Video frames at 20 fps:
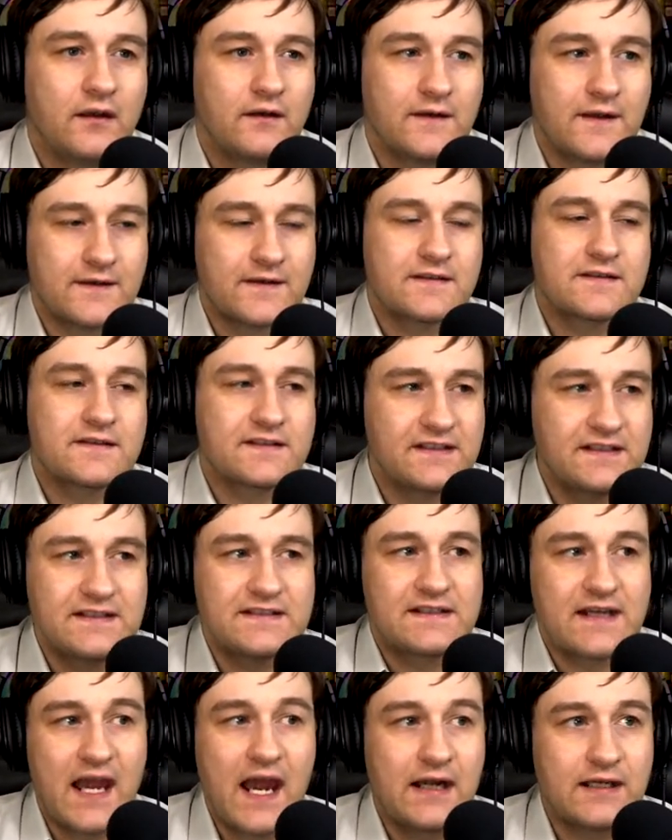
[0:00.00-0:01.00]
That the disease
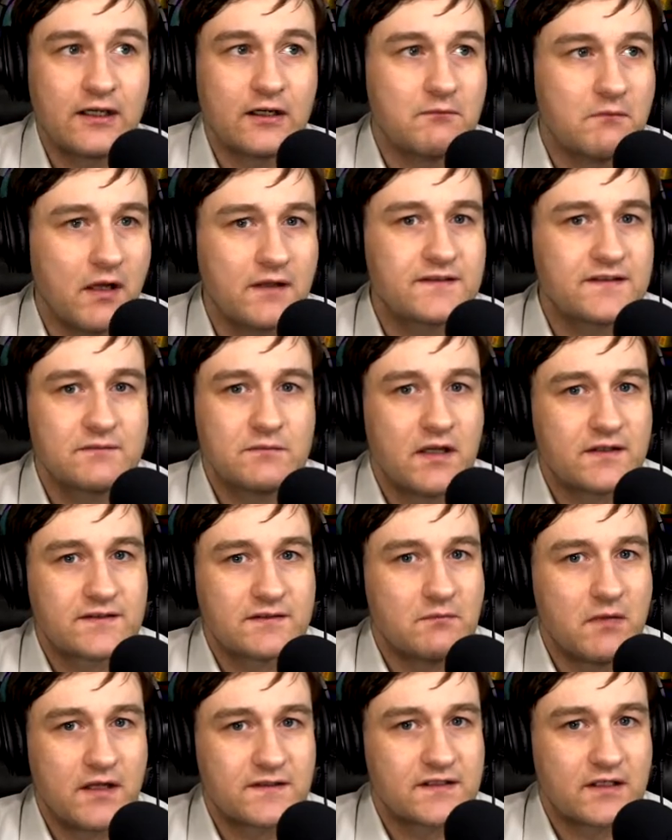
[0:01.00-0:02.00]
got here months and months
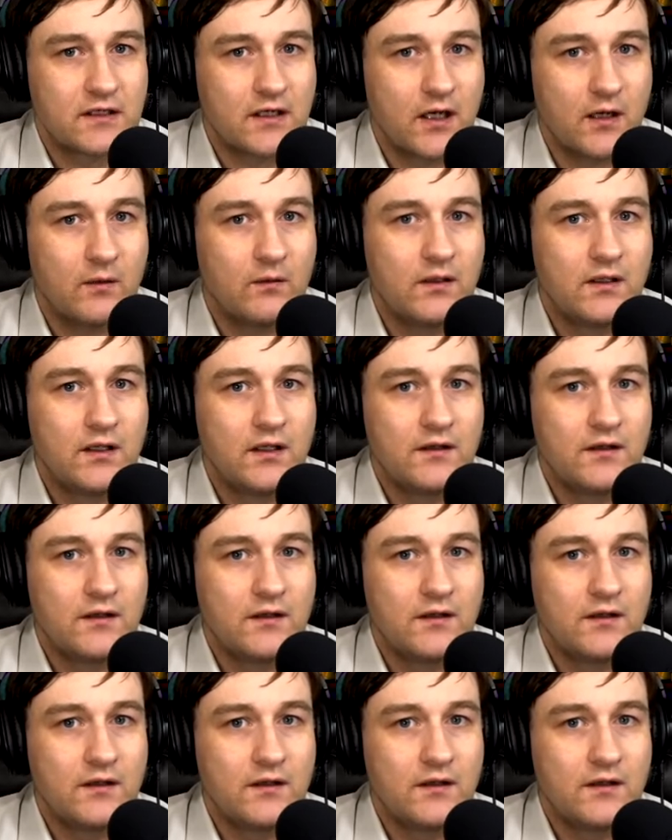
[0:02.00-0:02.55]
and months ago.